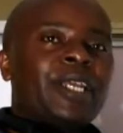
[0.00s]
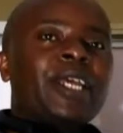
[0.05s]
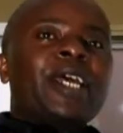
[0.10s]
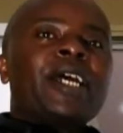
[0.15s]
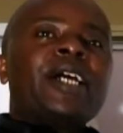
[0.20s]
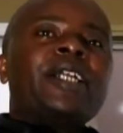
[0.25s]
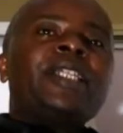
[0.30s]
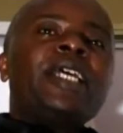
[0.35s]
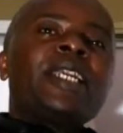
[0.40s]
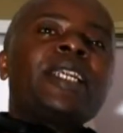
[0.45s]

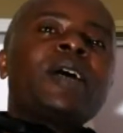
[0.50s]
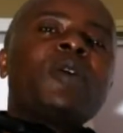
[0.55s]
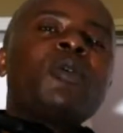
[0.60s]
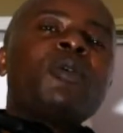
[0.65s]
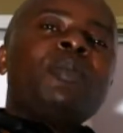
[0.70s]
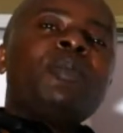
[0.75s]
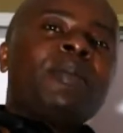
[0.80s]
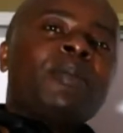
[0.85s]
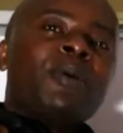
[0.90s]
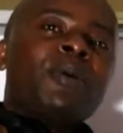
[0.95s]
then I will be
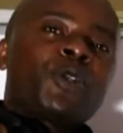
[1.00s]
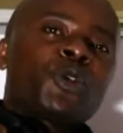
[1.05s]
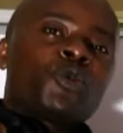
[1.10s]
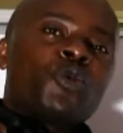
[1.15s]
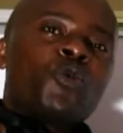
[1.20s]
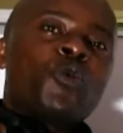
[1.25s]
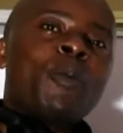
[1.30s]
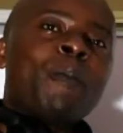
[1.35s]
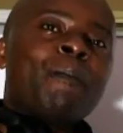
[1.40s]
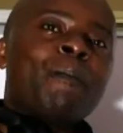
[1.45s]
able
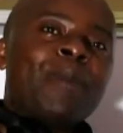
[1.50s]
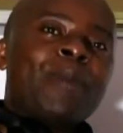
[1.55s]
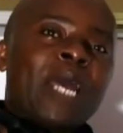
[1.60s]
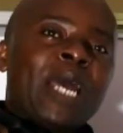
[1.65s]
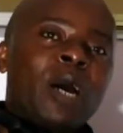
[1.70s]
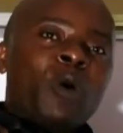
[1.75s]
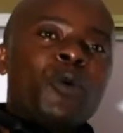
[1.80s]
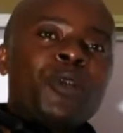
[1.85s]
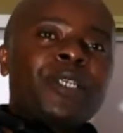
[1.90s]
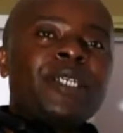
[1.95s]
to bear
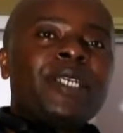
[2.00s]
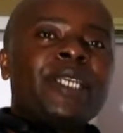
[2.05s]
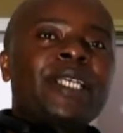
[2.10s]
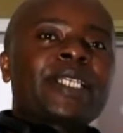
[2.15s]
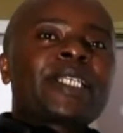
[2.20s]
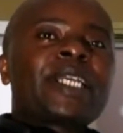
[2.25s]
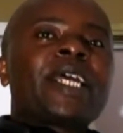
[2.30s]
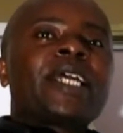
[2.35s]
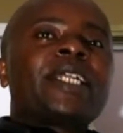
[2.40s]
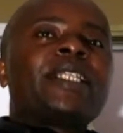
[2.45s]
witness
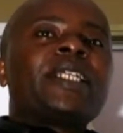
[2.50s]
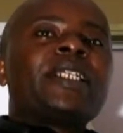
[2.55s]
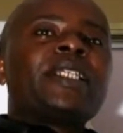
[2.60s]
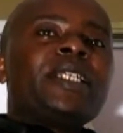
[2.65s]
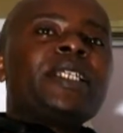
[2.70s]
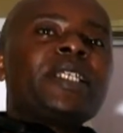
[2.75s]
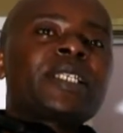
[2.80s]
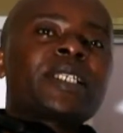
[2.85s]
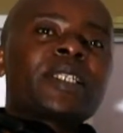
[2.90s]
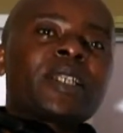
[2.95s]
that
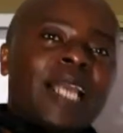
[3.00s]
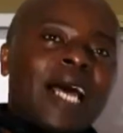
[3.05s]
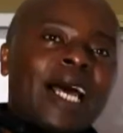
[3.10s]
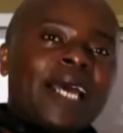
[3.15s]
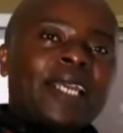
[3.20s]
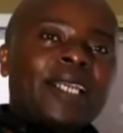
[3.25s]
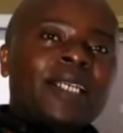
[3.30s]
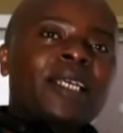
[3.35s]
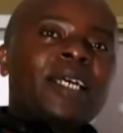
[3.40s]
this line